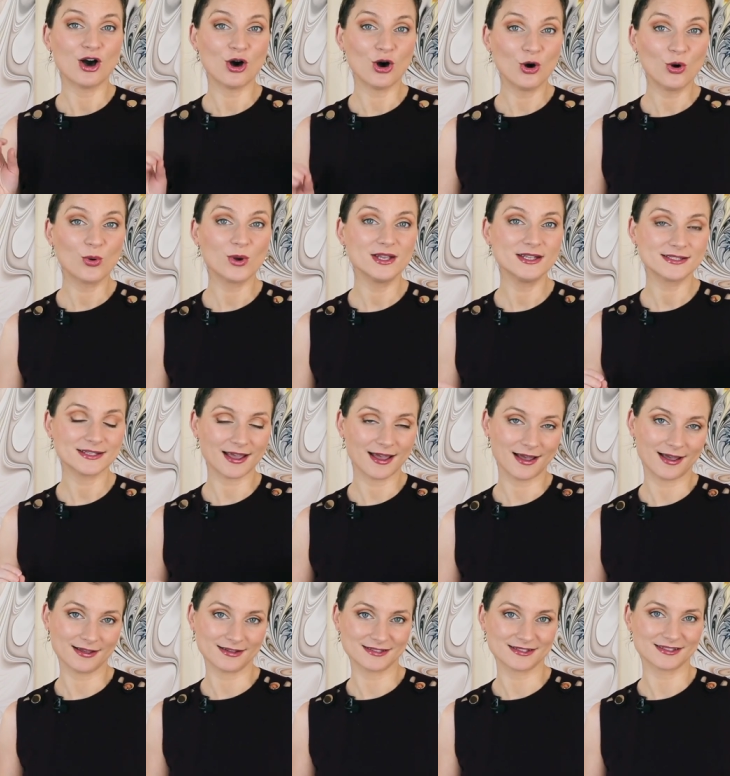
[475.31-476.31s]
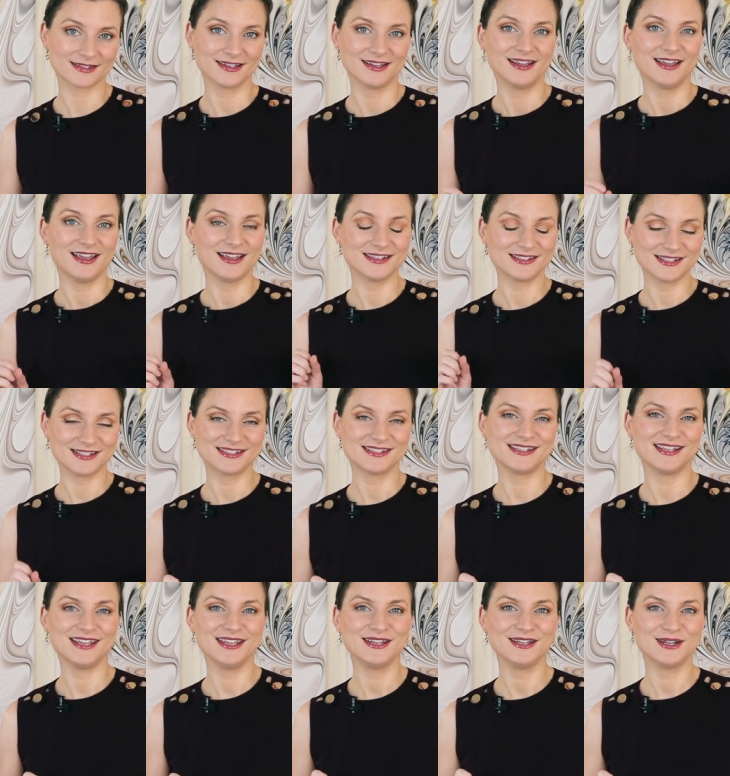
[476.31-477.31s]
always ask. As the
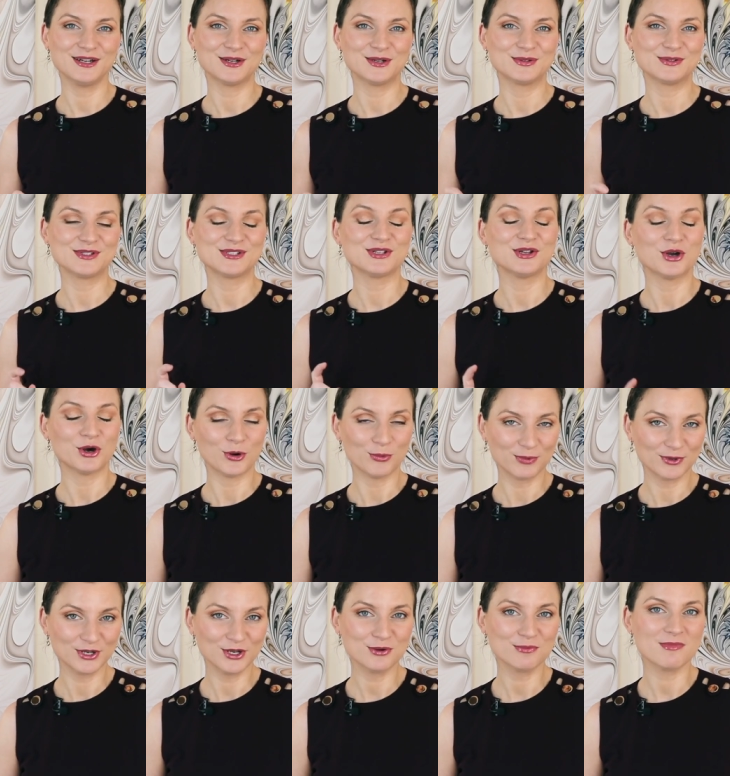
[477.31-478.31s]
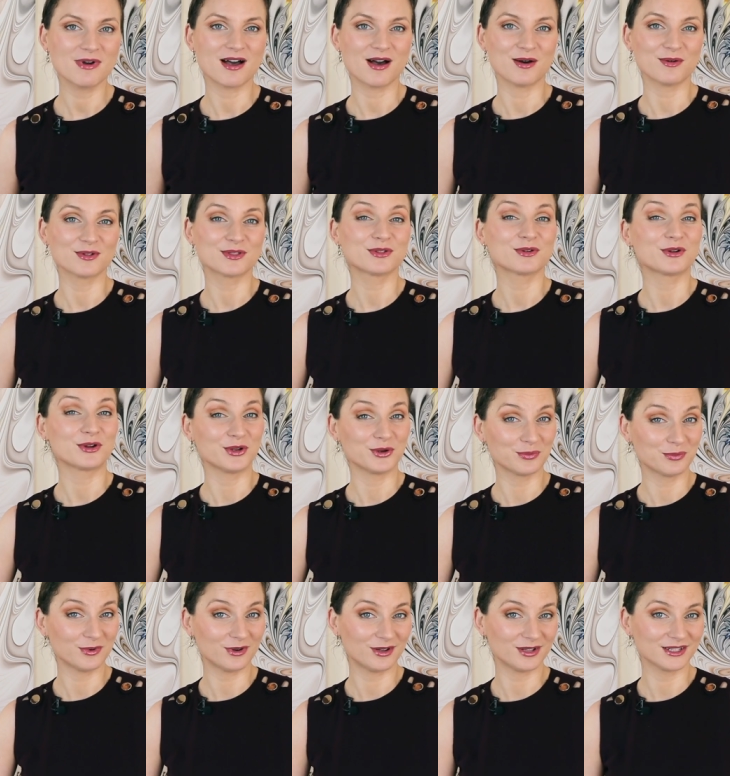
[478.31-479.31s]
saying goes, you open your mouth or your
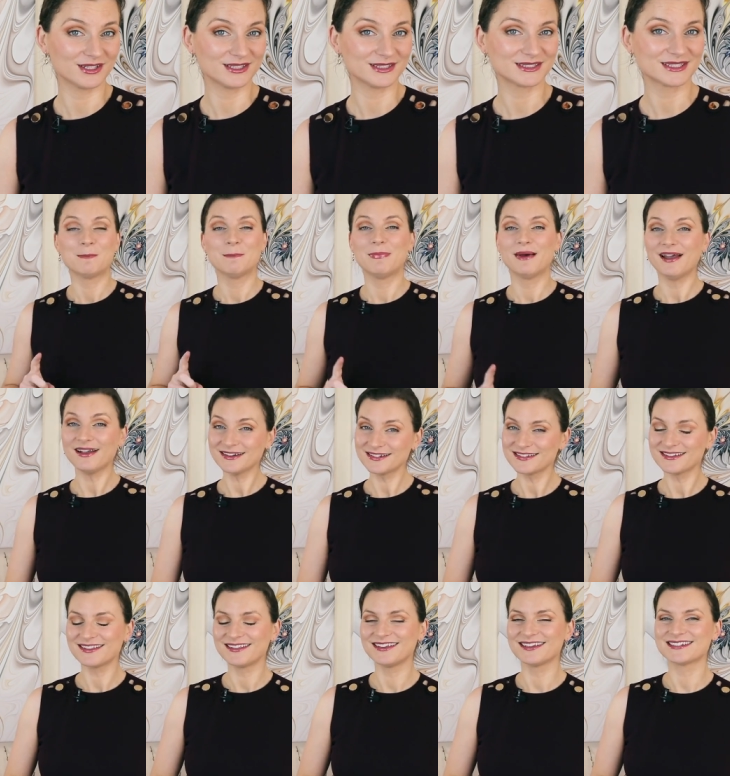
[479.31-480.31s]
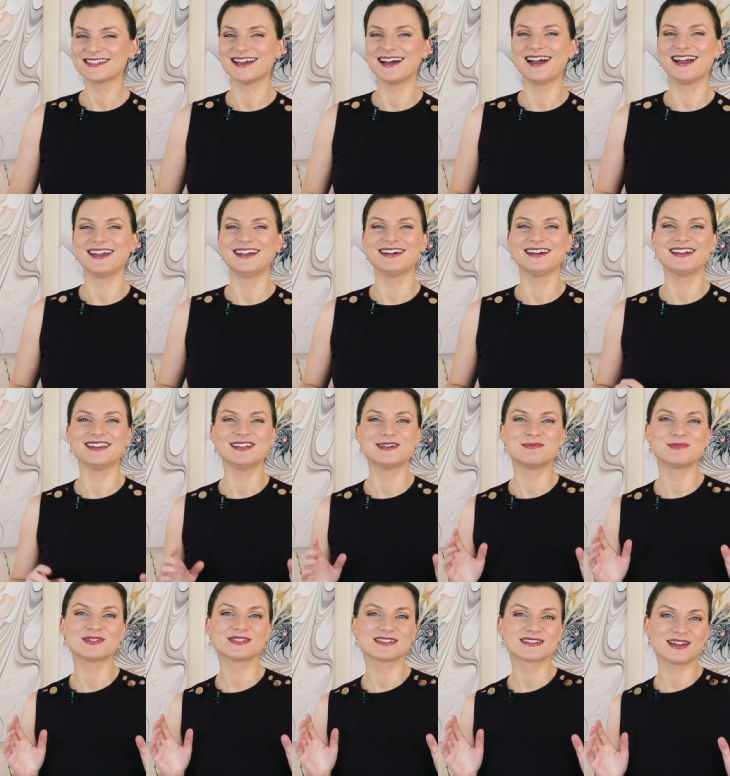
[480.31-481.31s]
wallet. Back to the attire, the
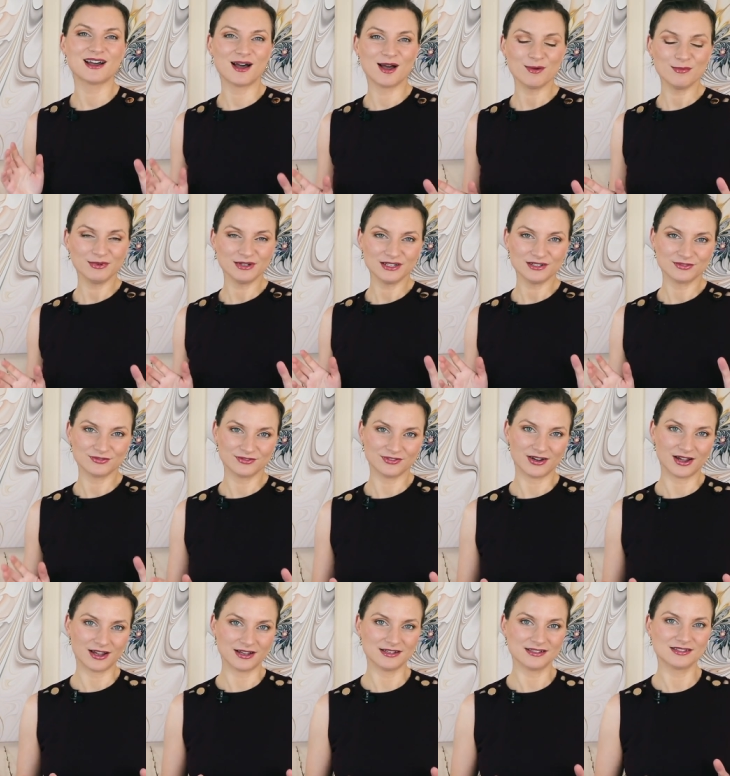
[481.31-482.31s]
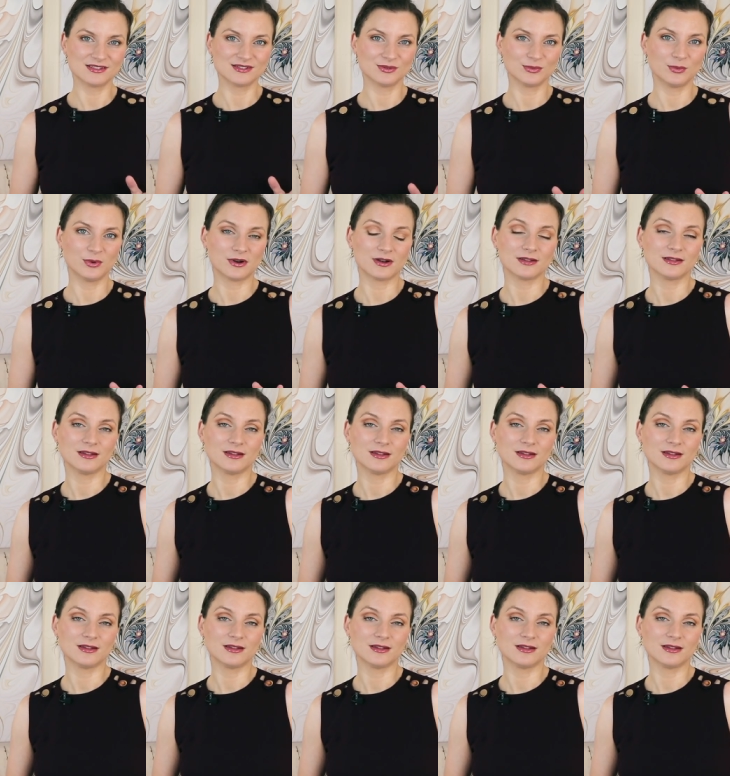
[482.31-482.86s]
most common advice to wear